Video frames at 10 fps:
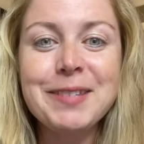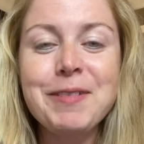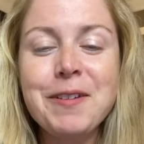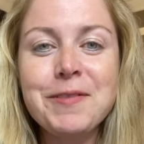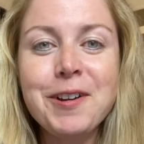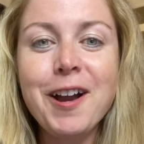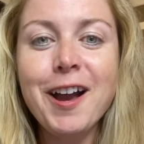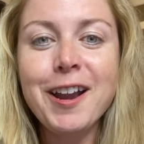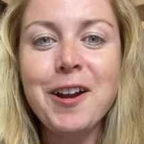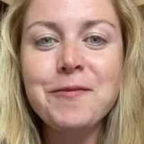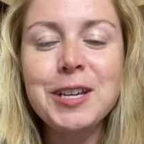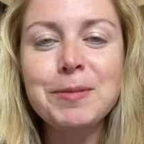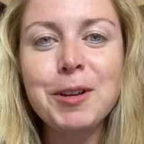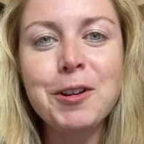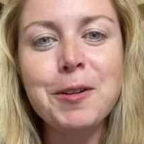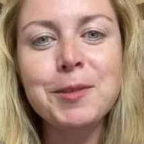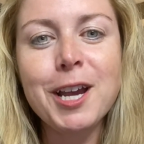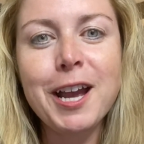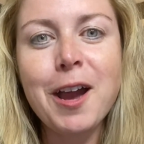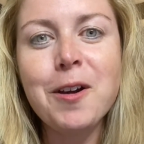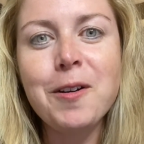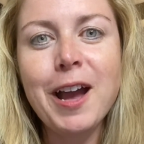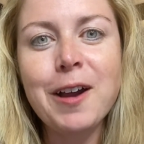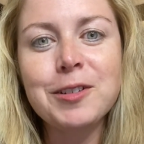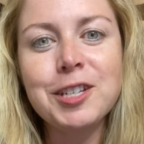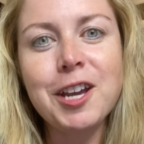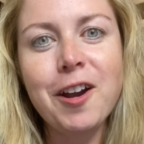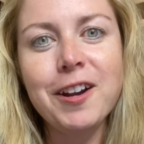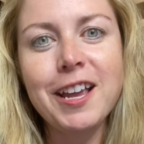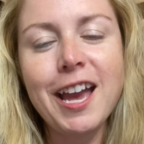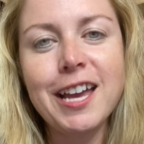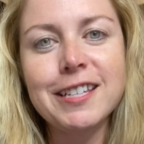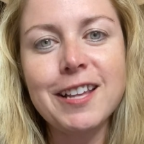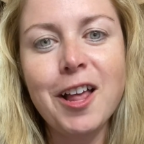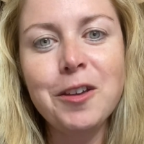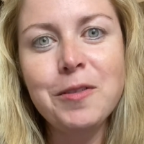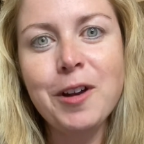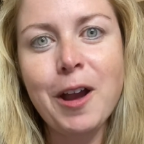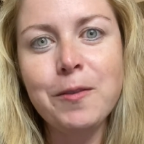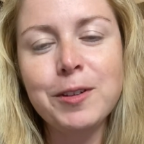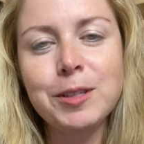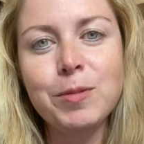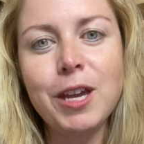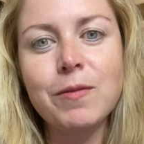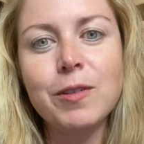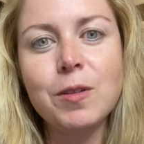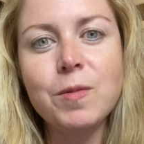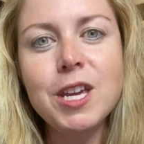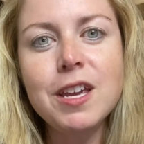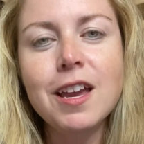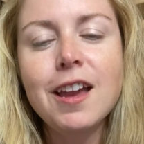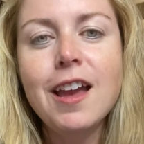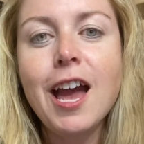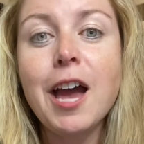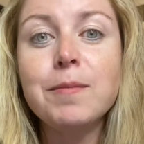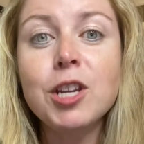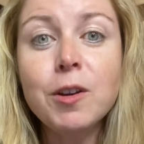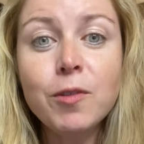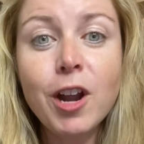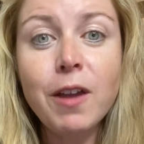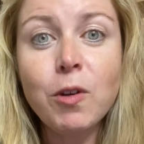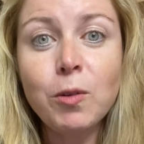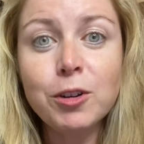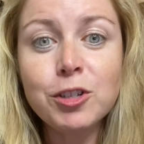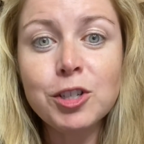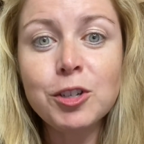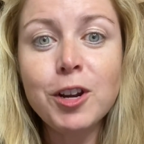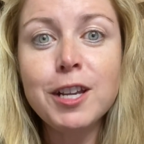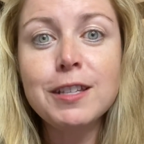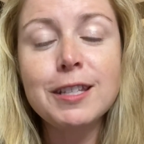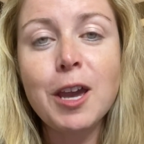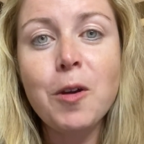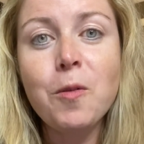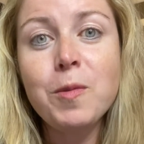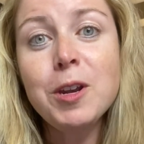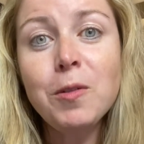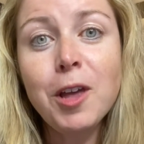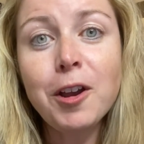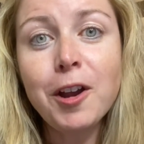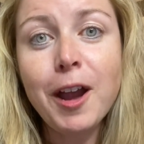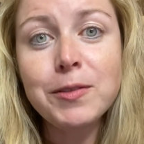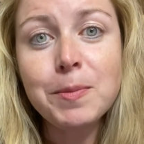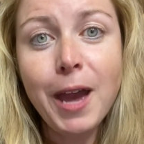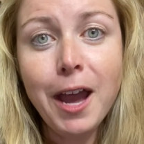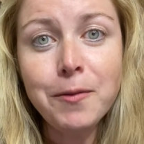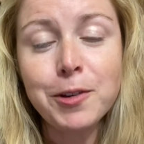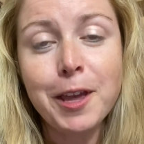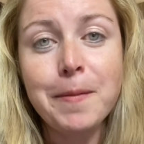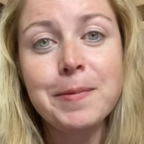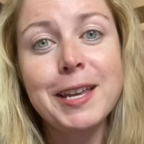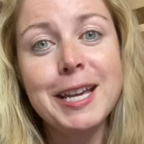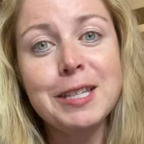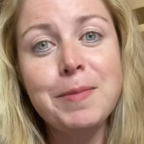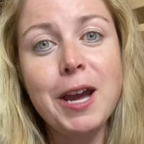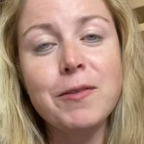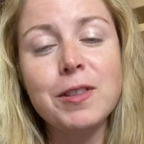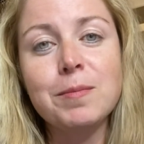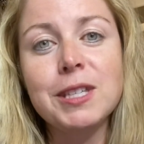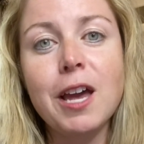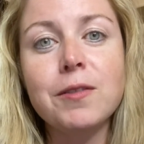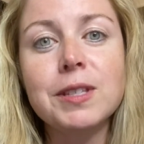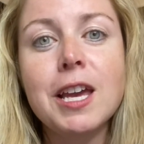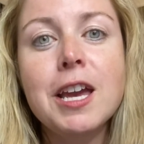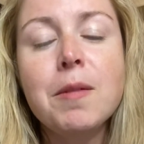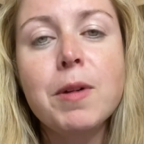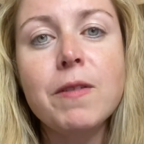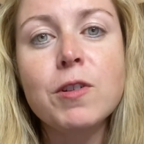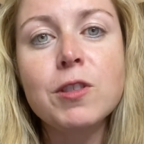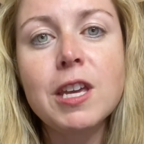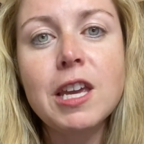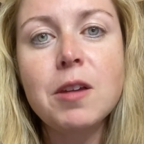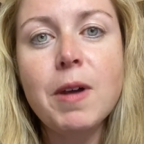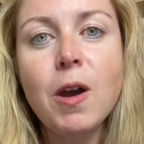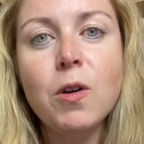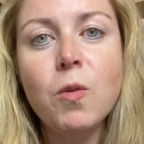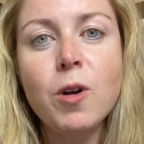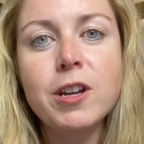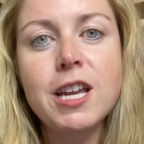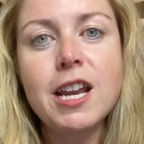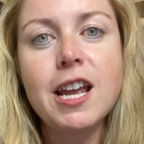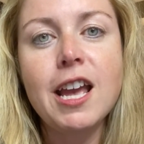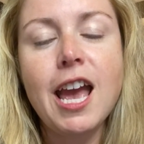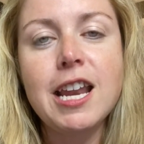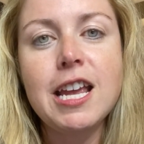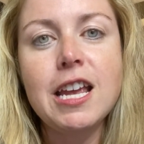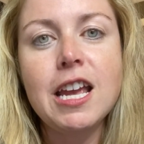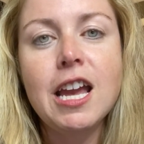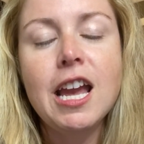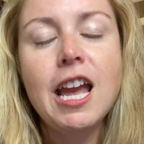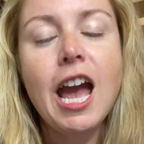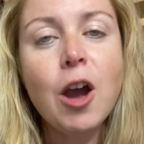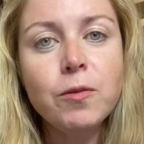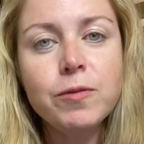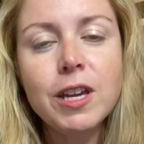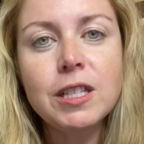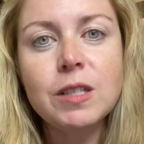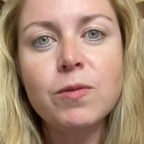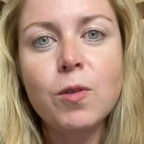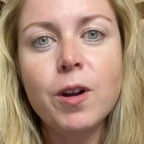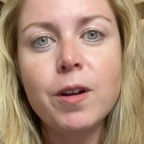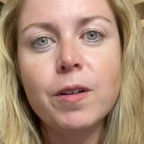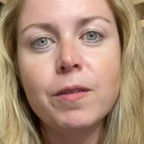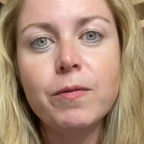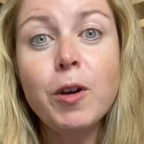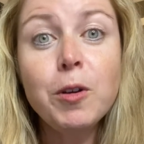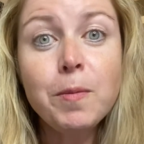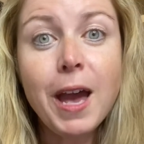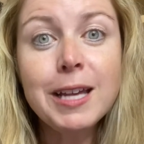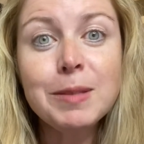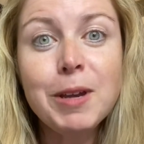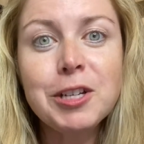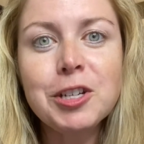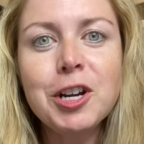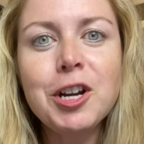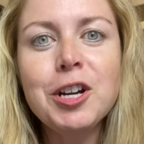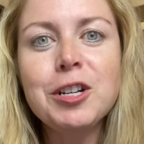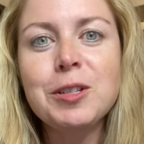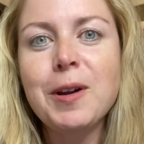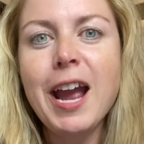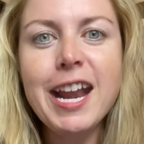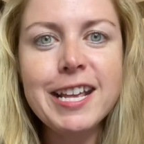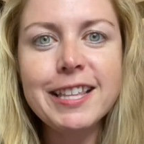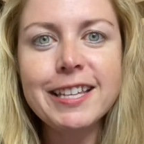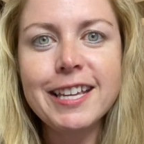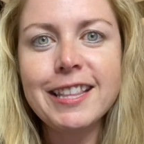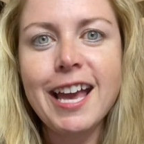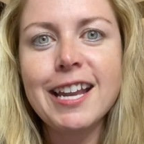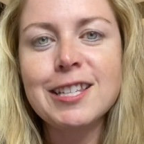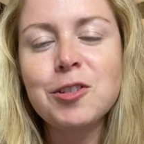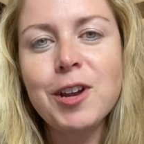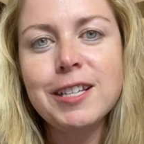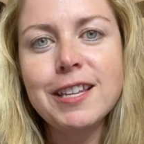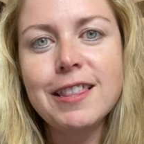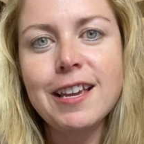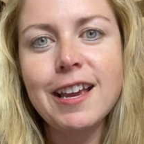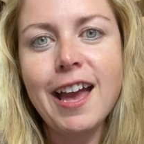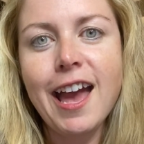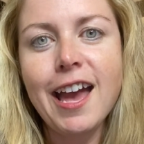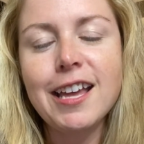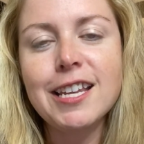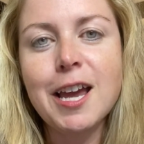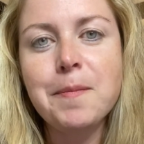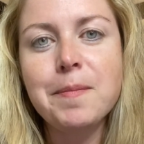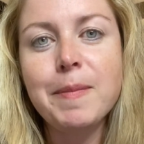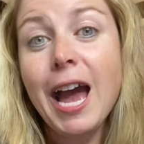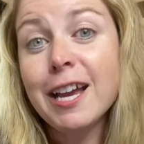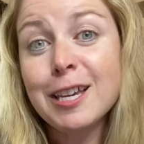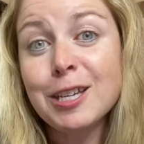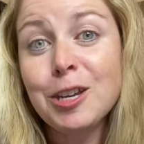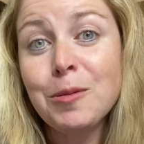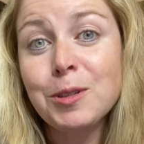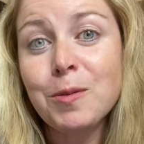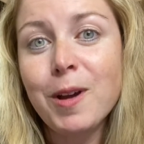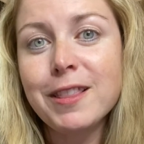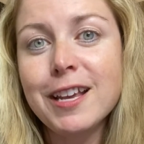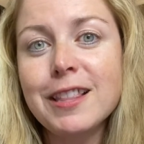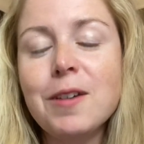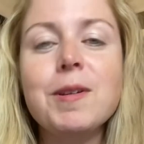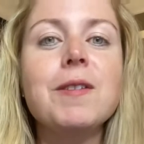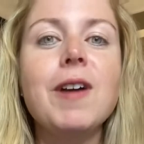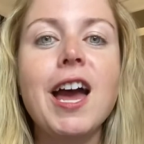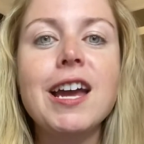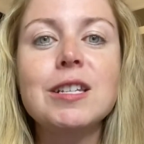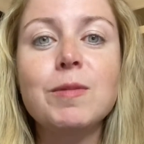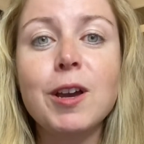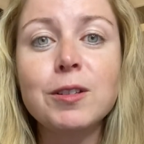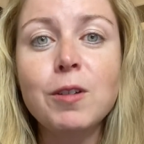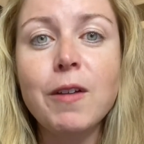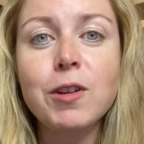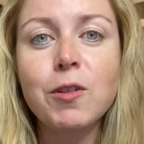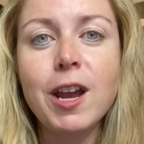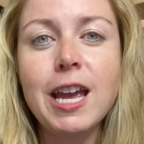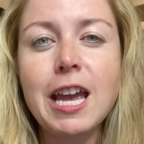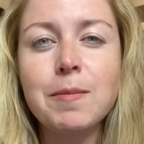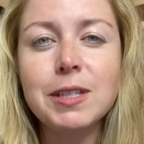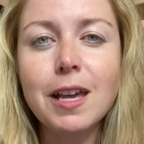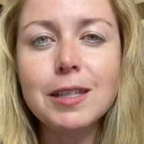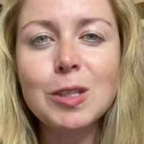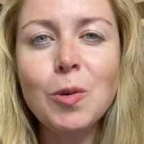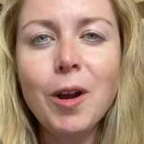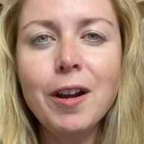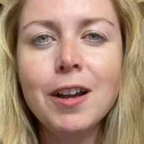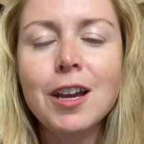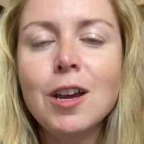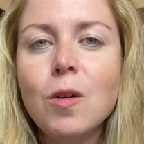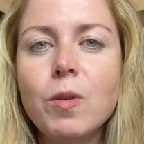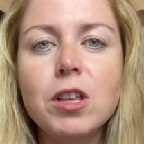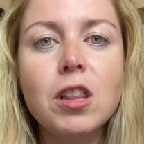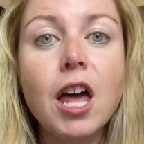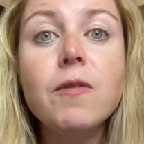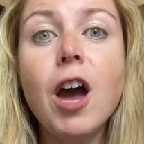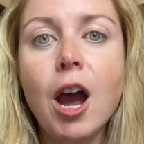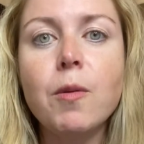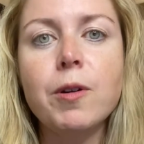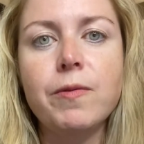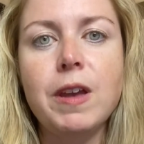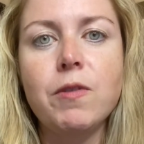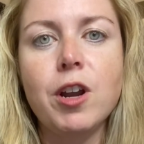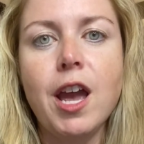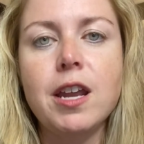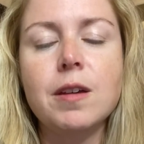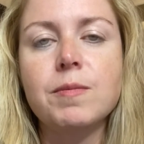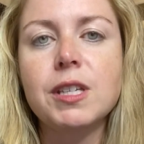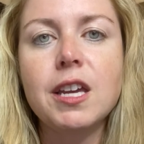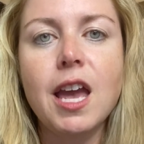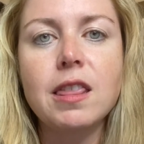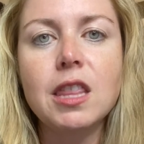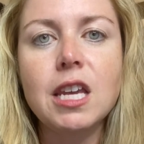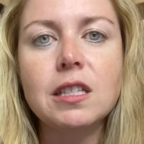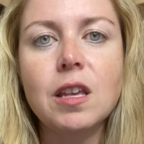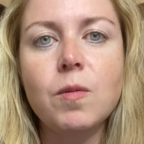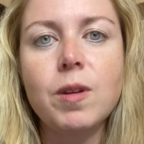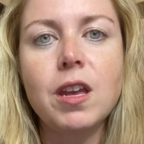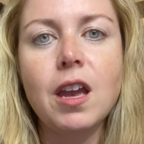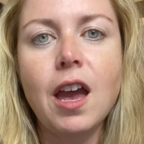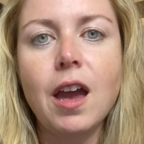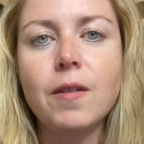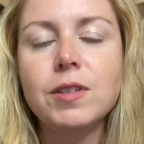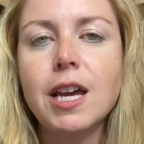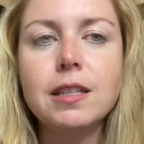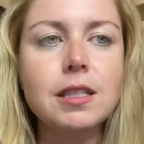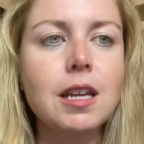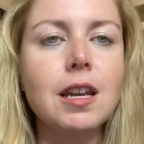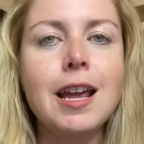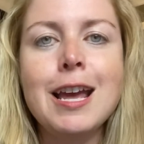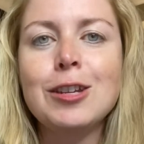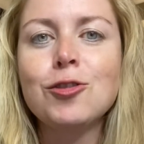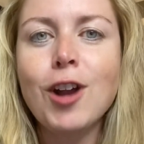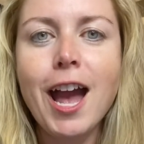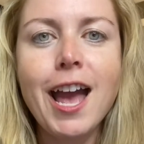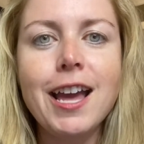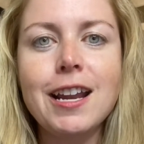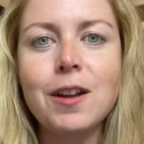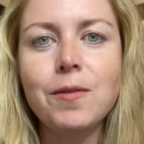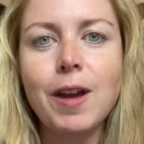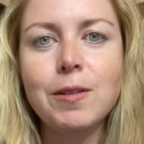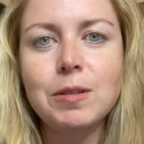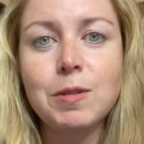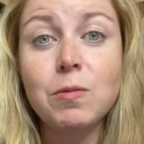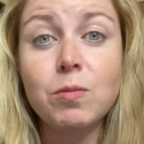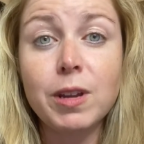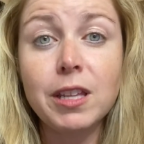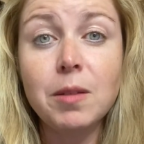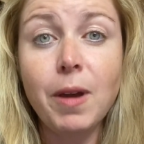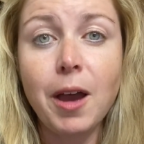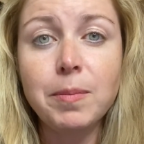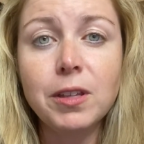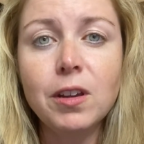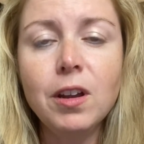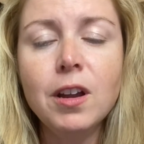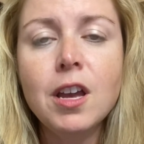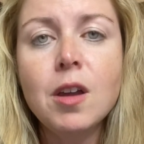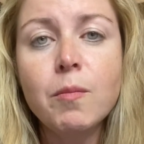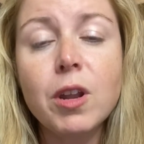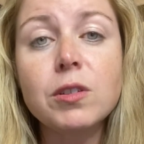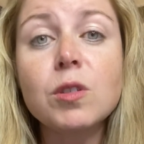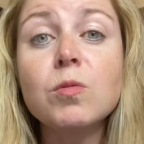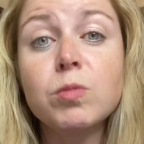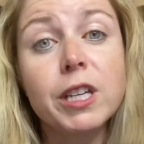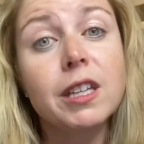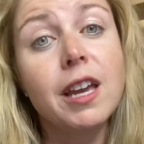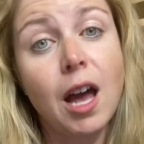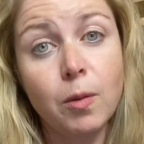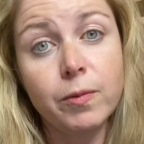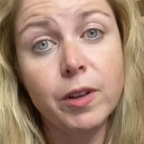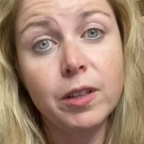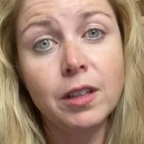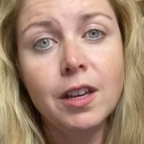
But if you're on our Facebook group, check out how she already has all of her outfits planned for the week. Jennifer and I have older children, so we no longer have to pack for them. They get to pack for themselves. But if you're thinking about coordinating any outfits for photo pass pictures or anything like that, it's great to think ahead. Packing cubes are one thing that we advise. We also have a great Amazon store with a lot of our favorite items. Again, things that we have tested and tried and have found to be really popular, but also really helpful.